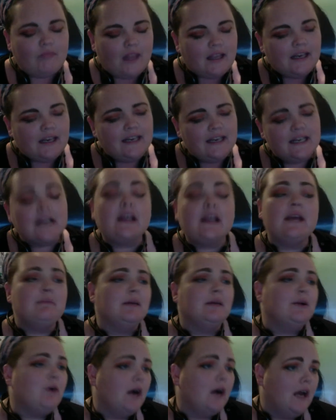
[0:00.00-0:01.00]
it can
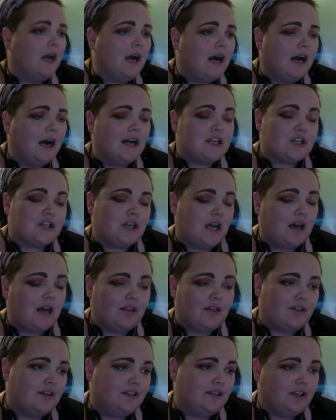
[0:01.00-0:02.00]
be quite harsh, and
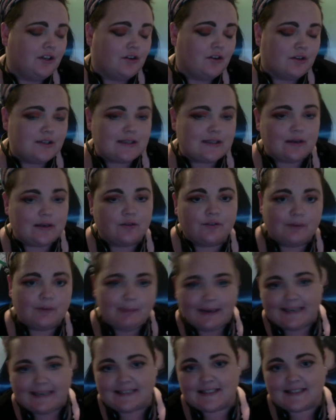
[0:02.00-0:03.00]
other, you know,
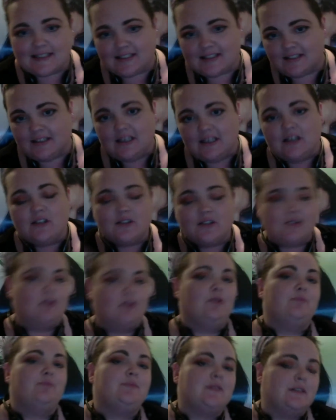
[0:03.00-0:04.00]
sulfur-based
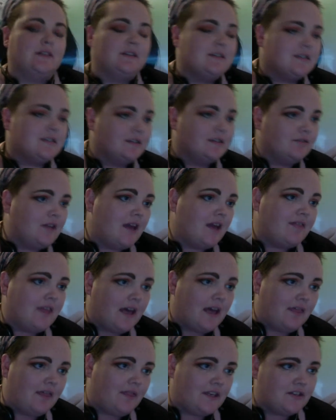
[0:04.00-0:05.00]
soaps and stuff like
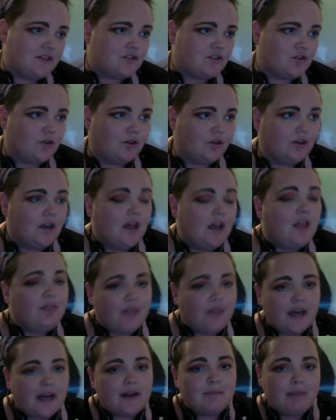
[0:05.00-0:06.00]
that
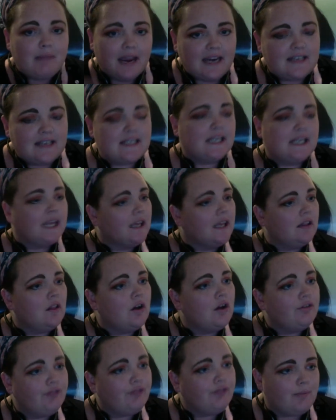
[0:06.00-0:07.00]
that are made to kill
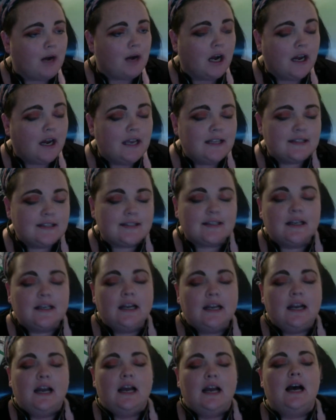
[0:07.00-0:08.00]
off the mites.
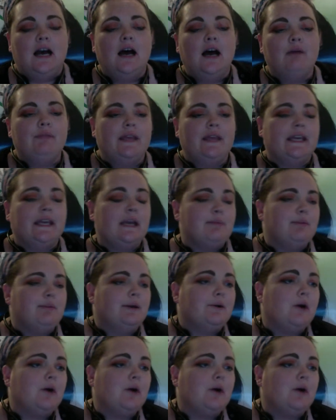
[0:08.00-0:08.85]
They can be quite